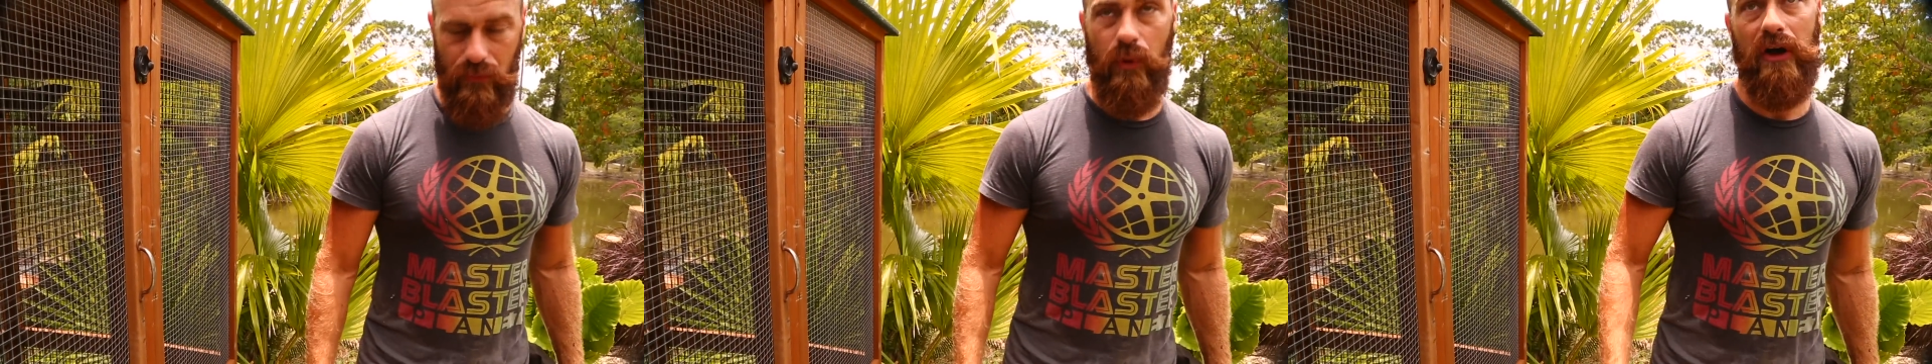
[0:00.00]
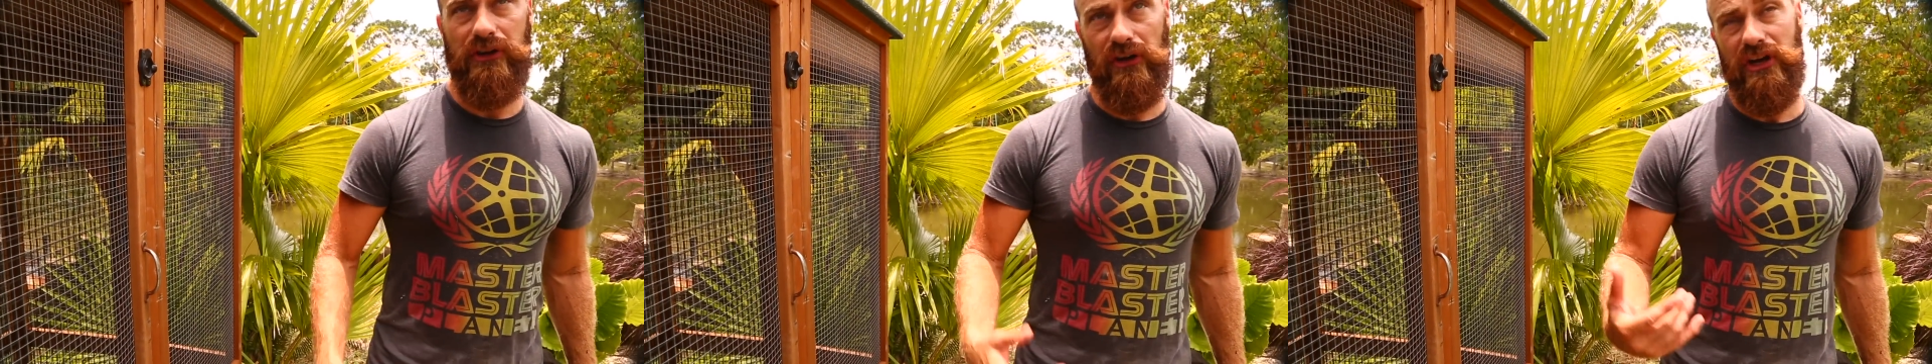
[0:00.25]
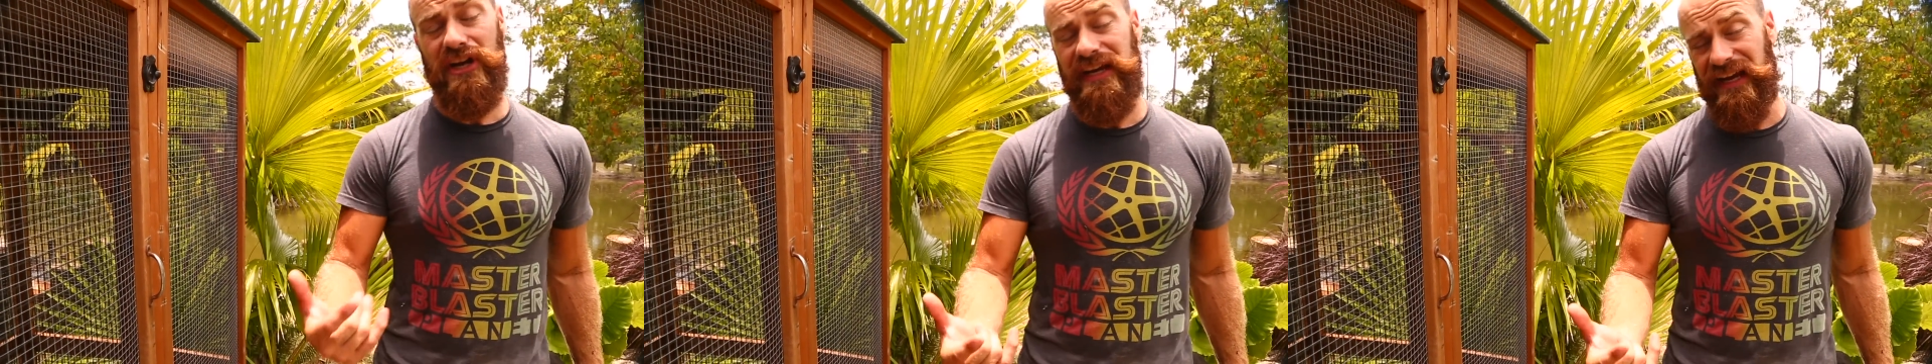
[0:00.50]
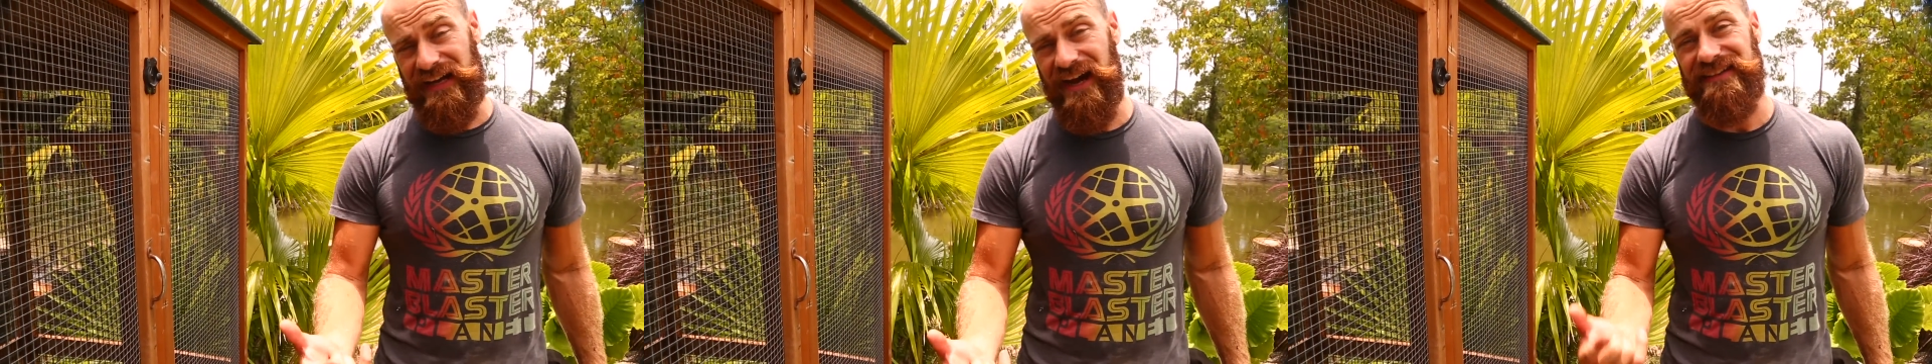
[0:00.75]
well, you're going to
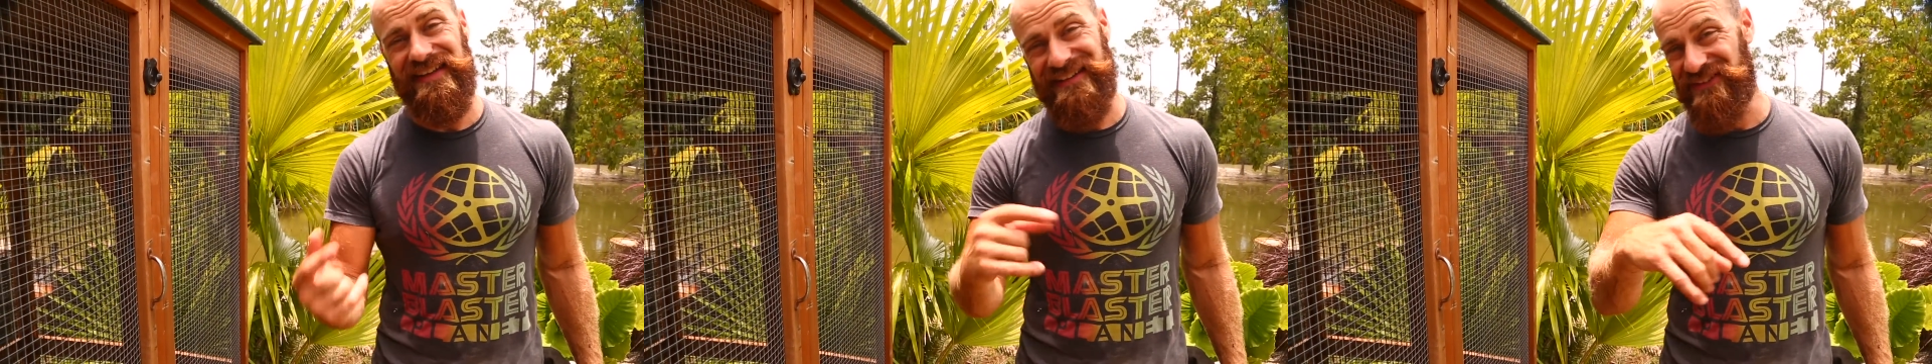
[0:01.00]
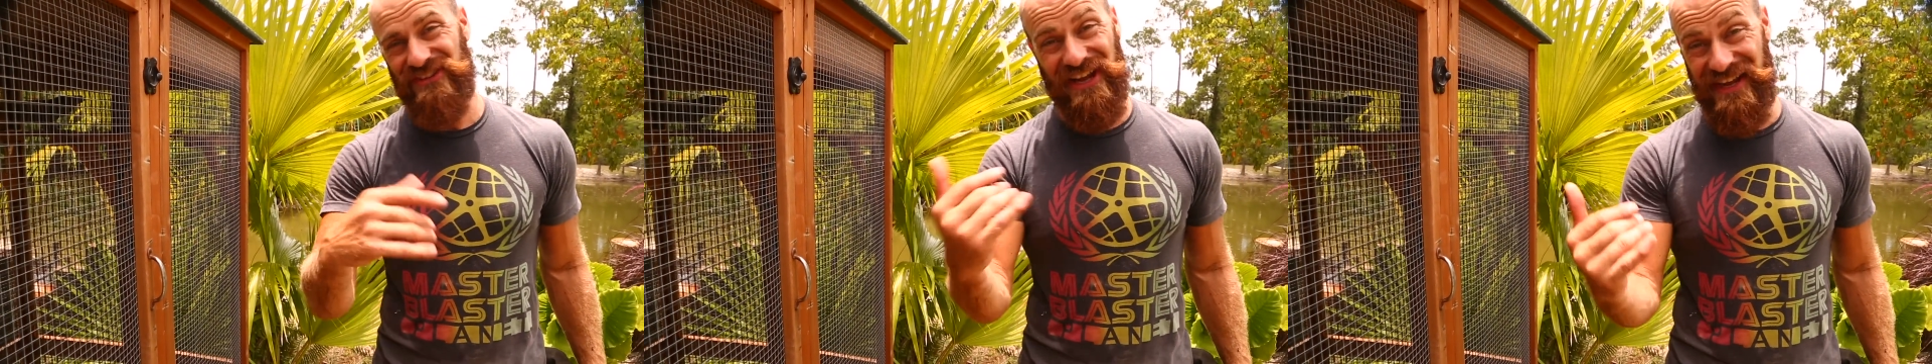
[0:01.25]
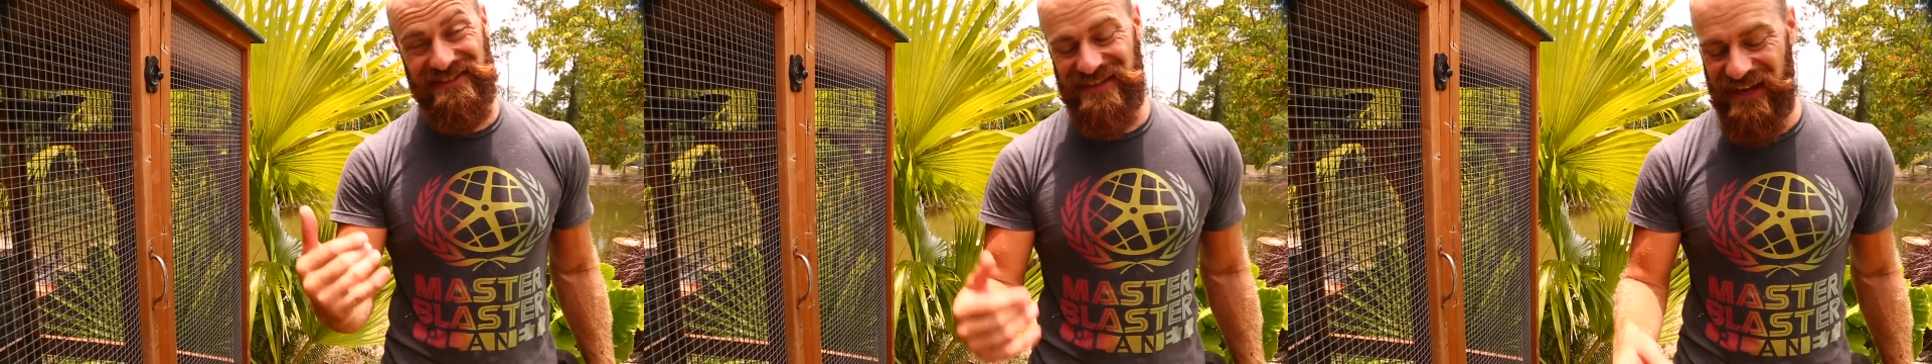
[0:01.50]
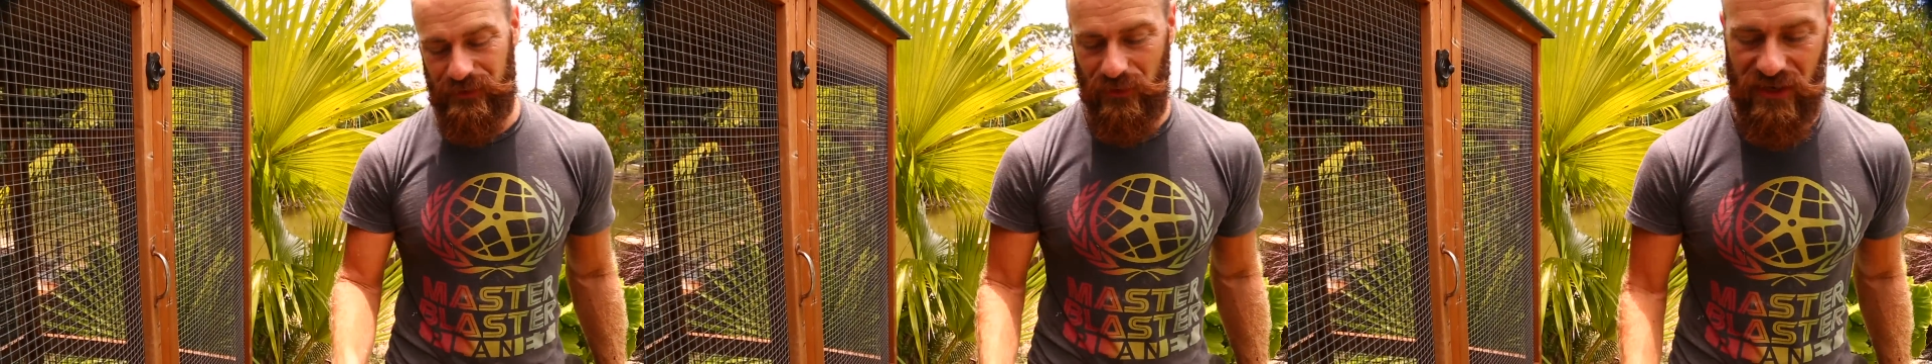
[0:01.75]
get content that you can't
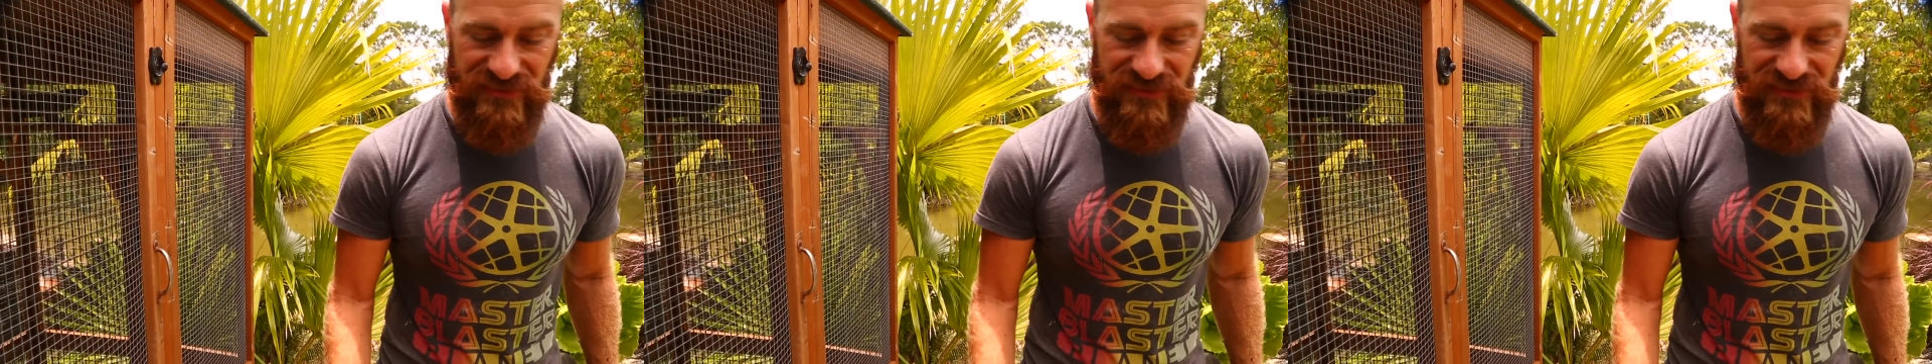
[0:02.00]
see anywhere